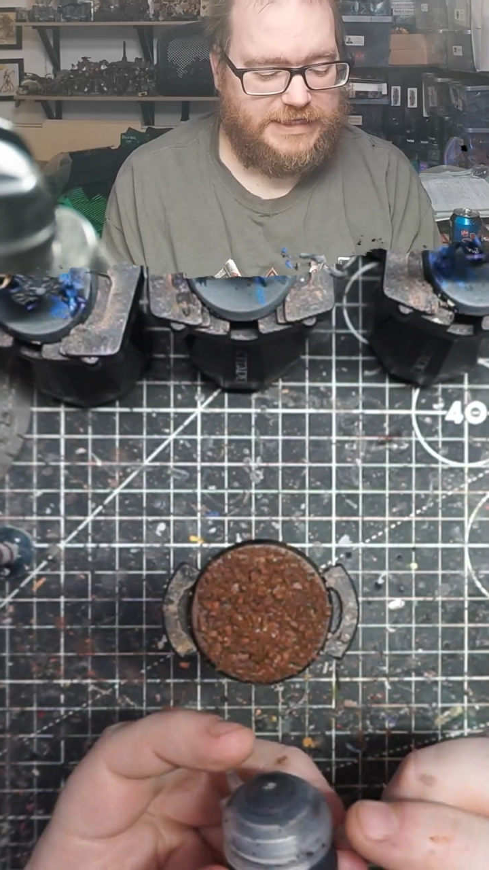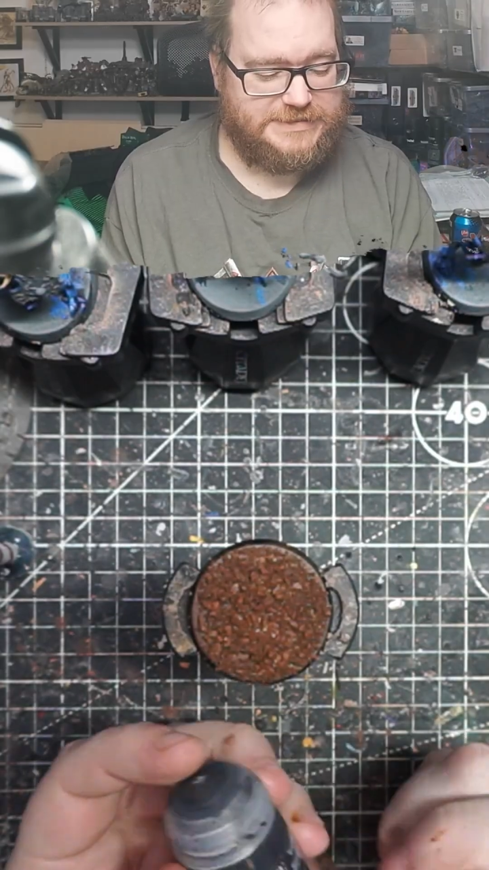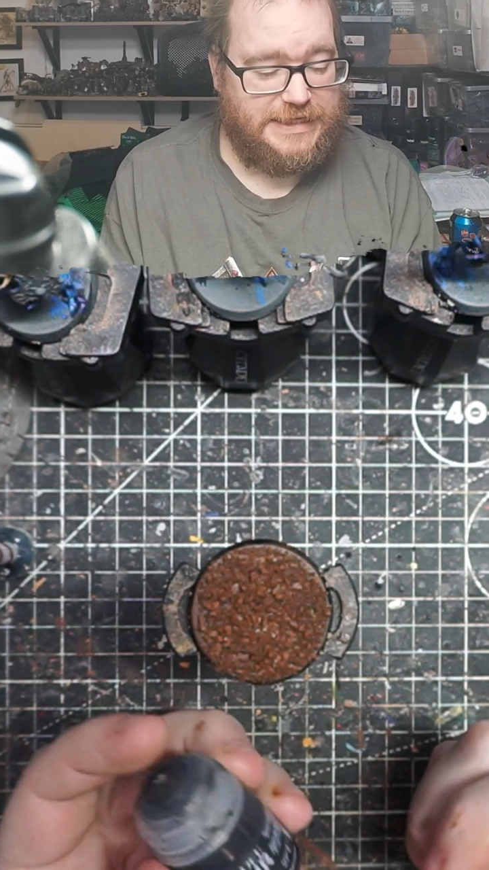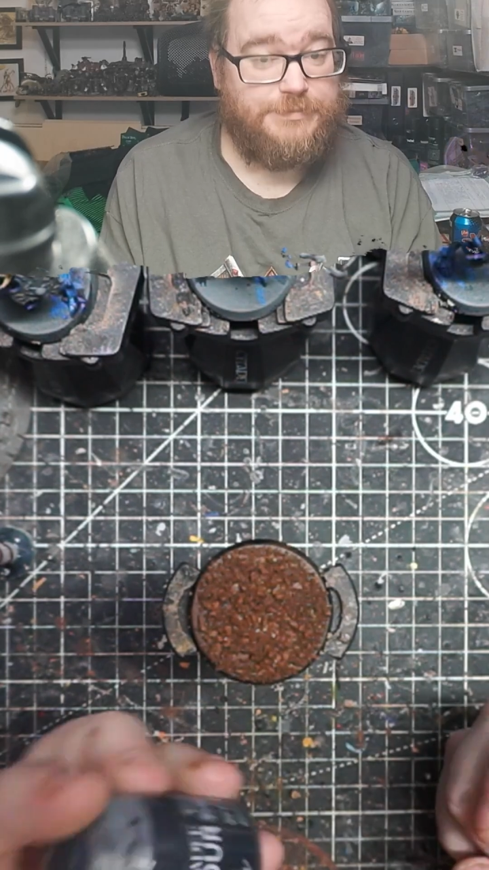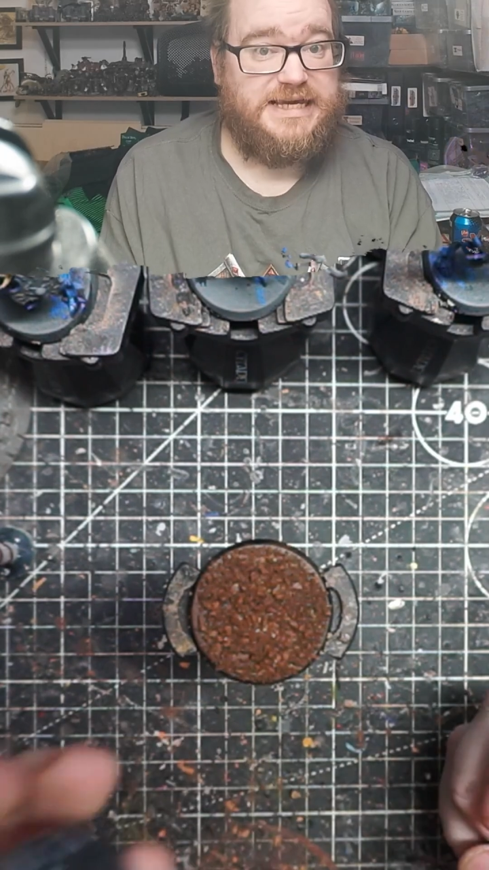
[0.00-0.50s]

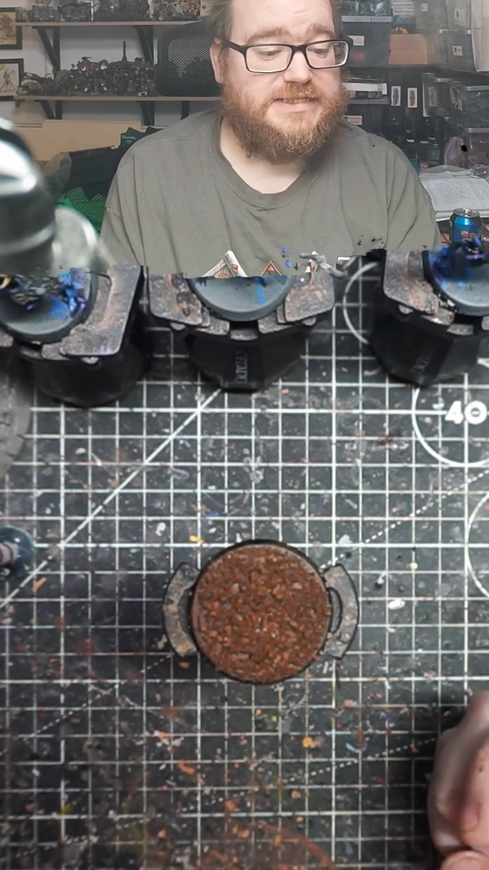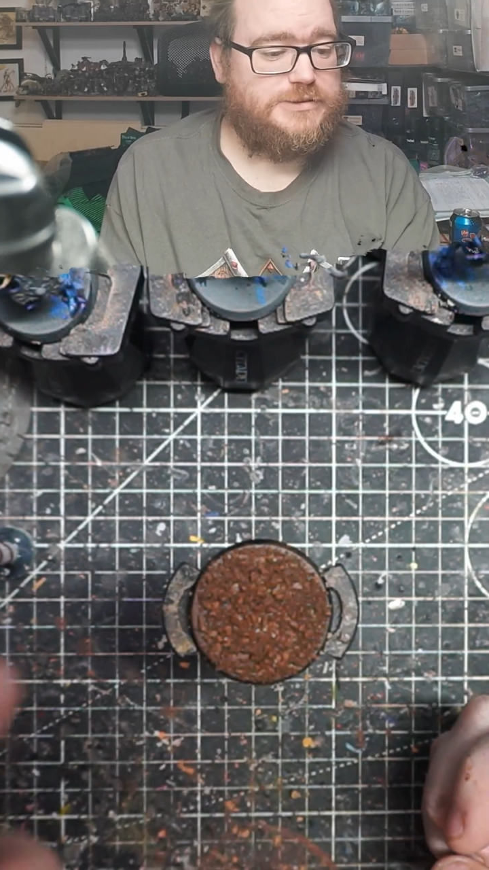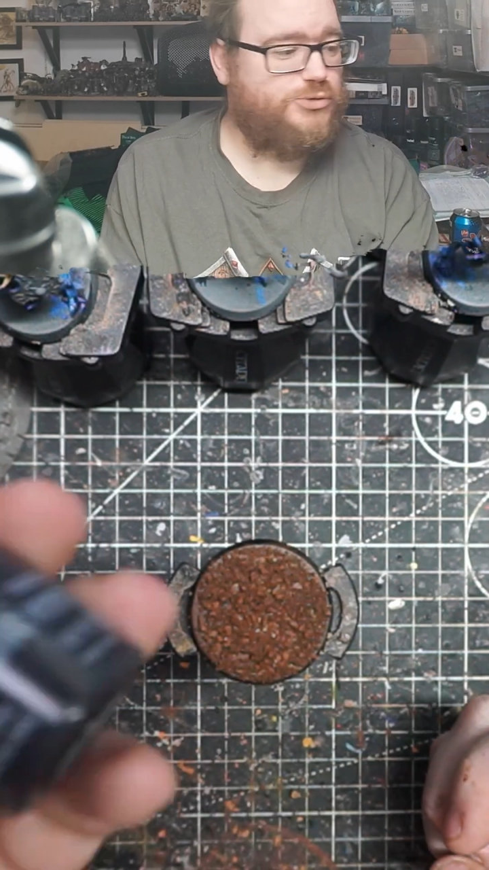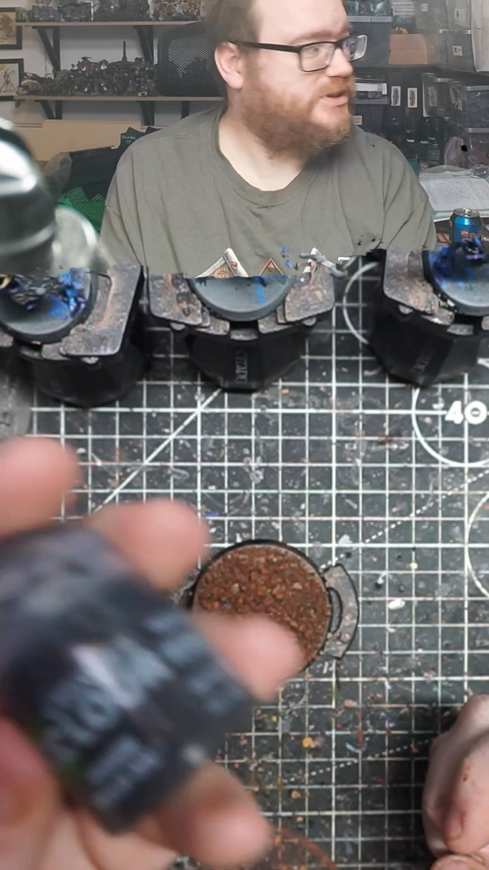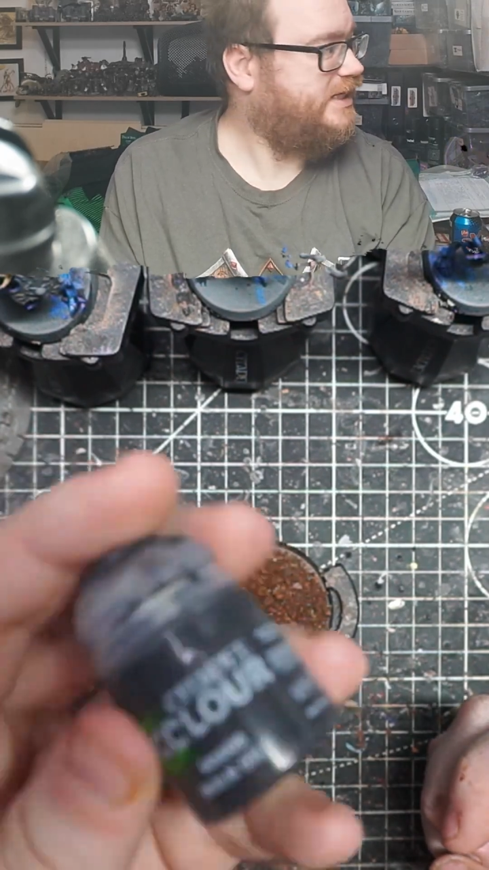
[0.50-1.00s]
Next step is
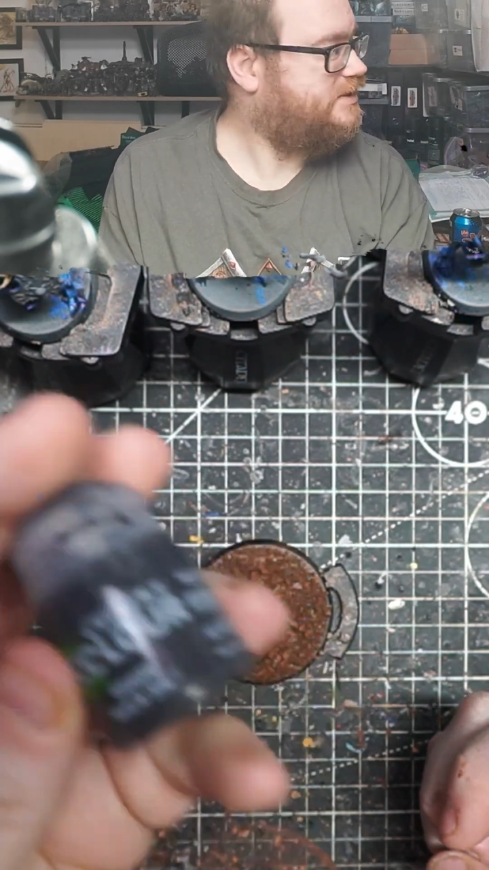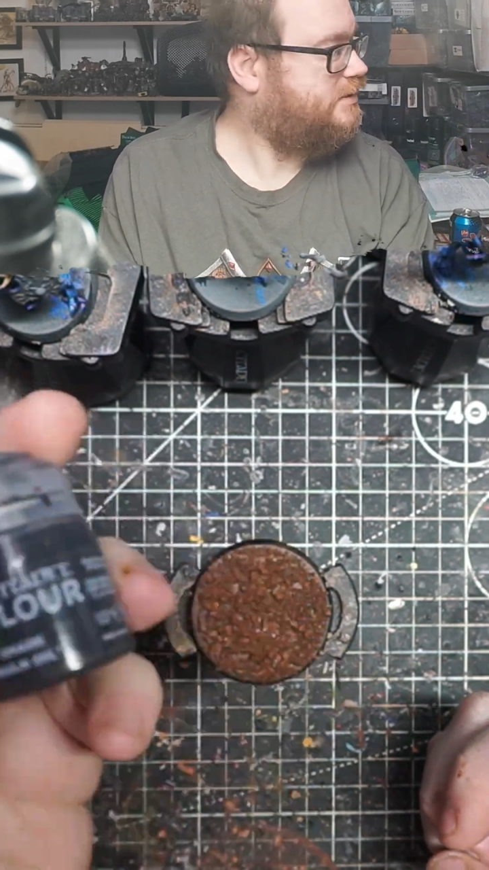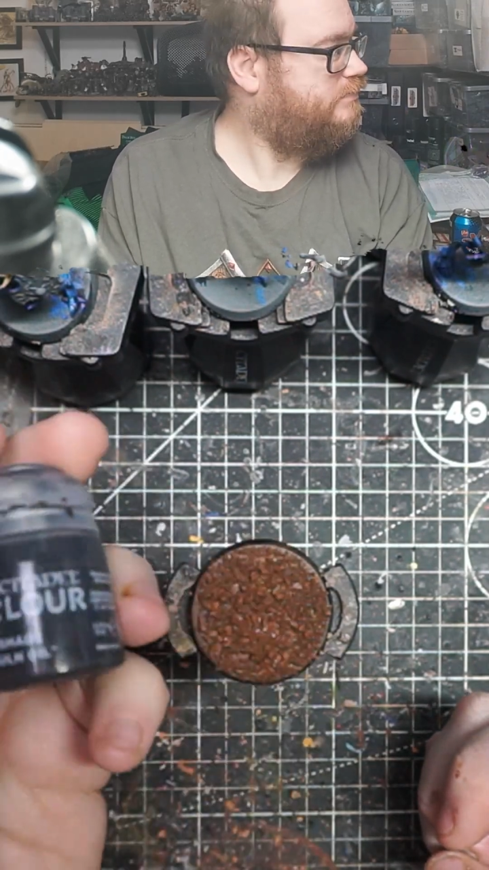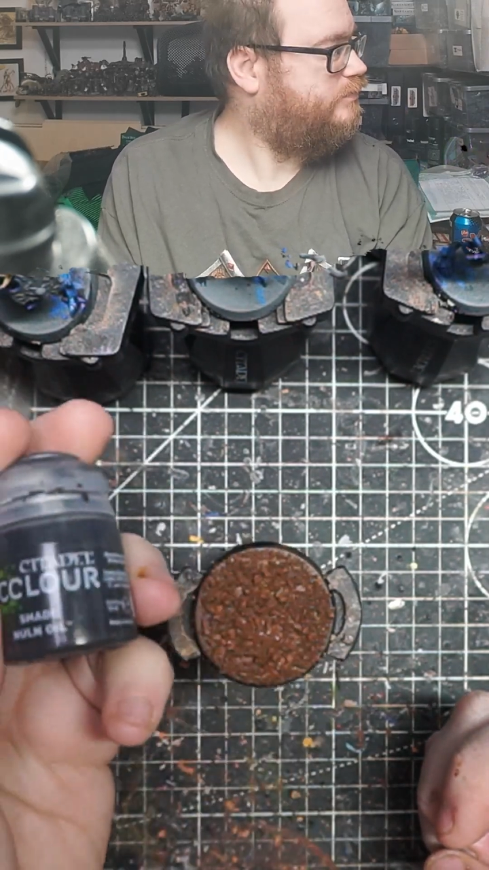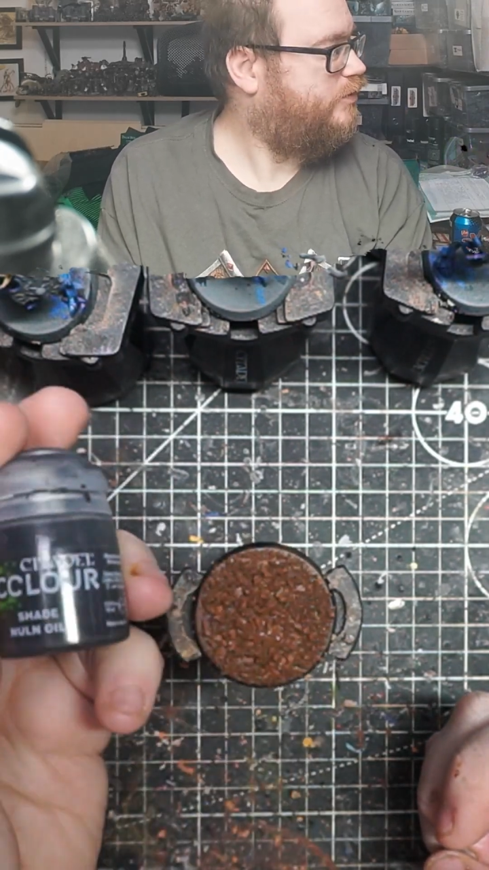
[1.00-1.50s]
to take
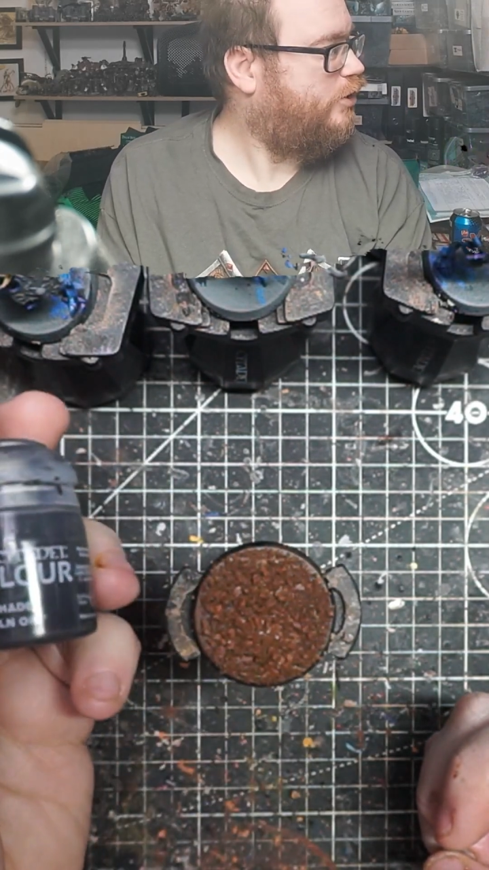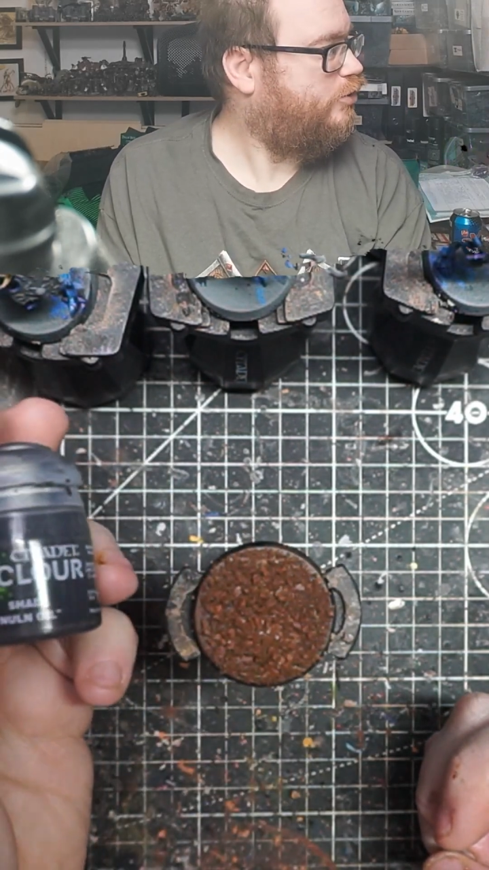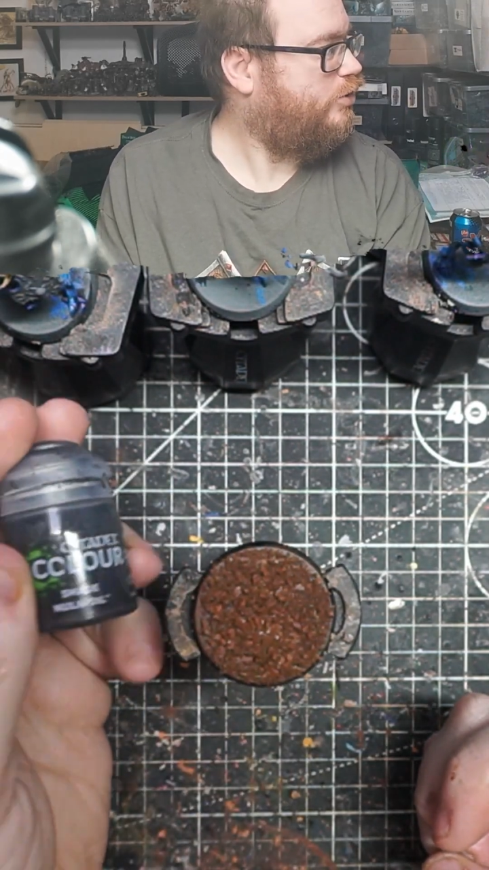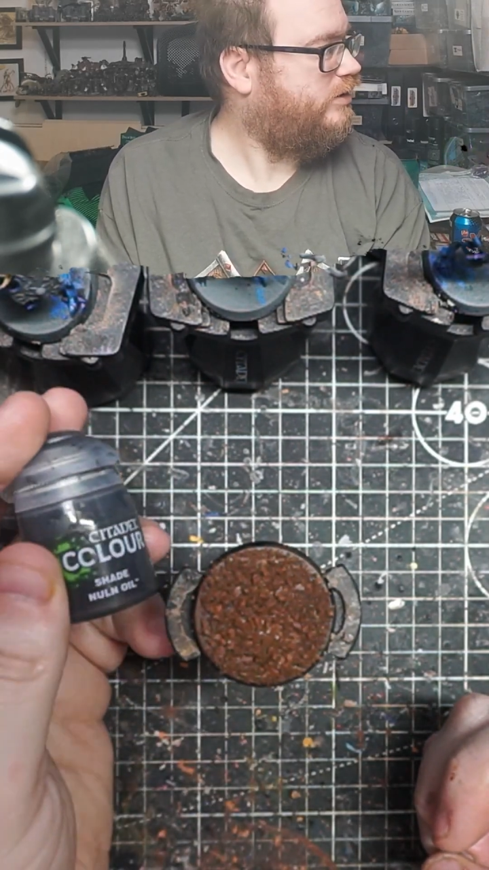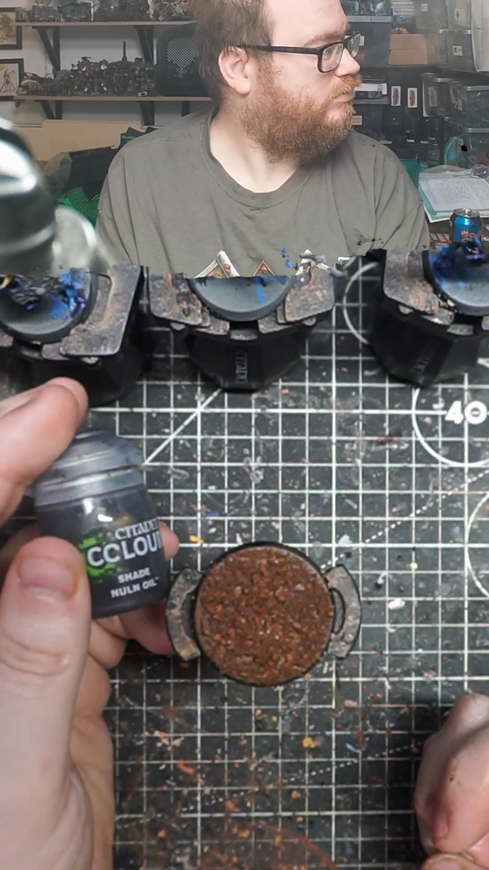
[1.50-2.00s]
some
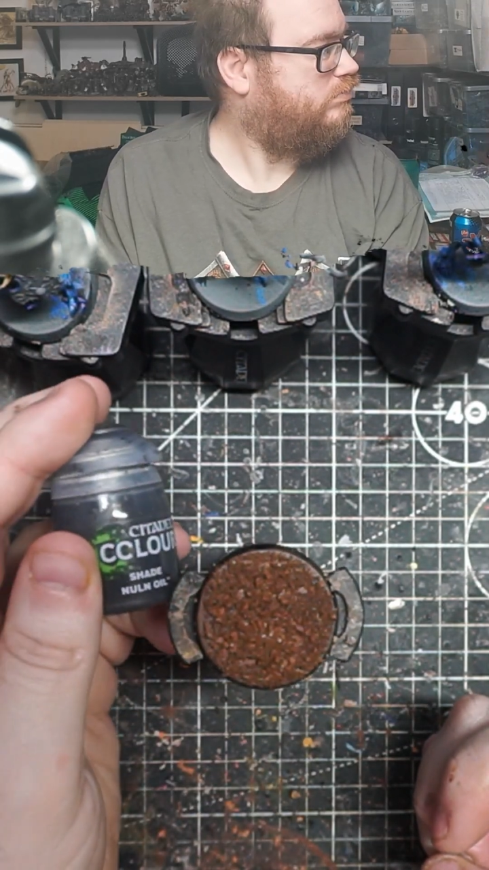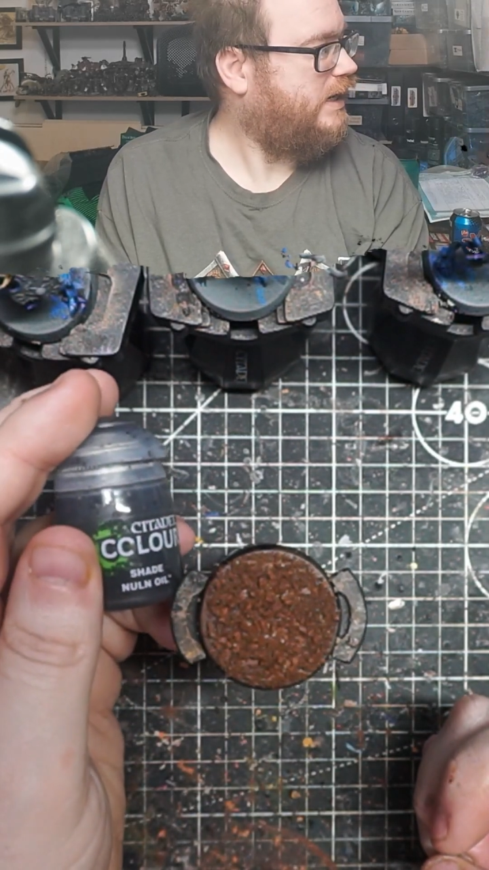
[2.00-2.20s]
Nuln Oil